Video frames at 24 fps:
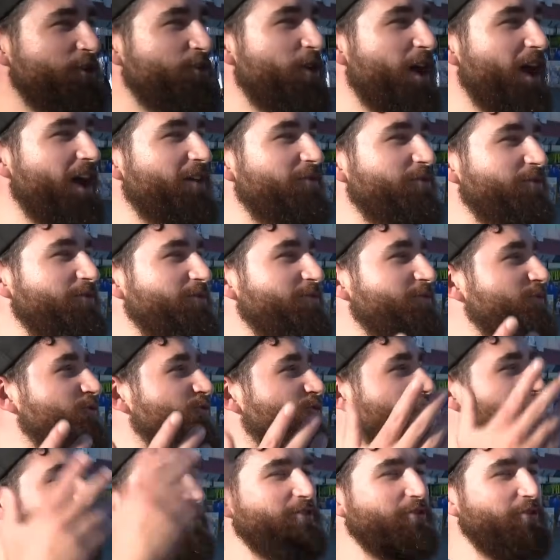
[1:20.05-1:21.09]
When you have
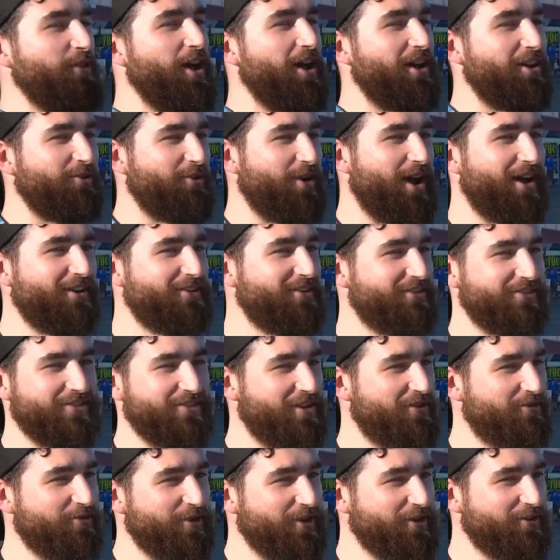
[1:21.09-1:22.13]
jets flying around,
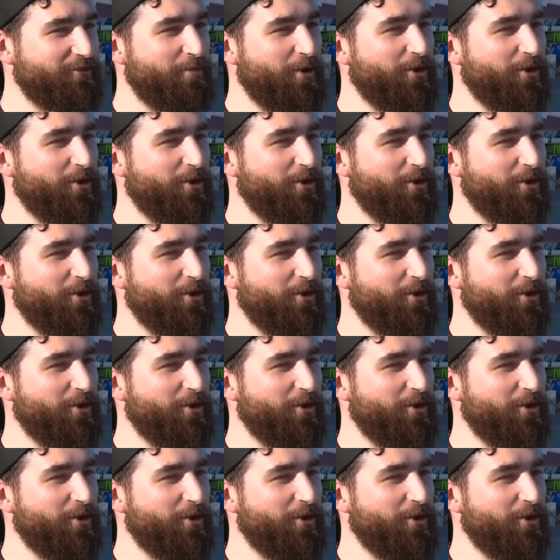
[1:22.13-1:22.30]
it's a different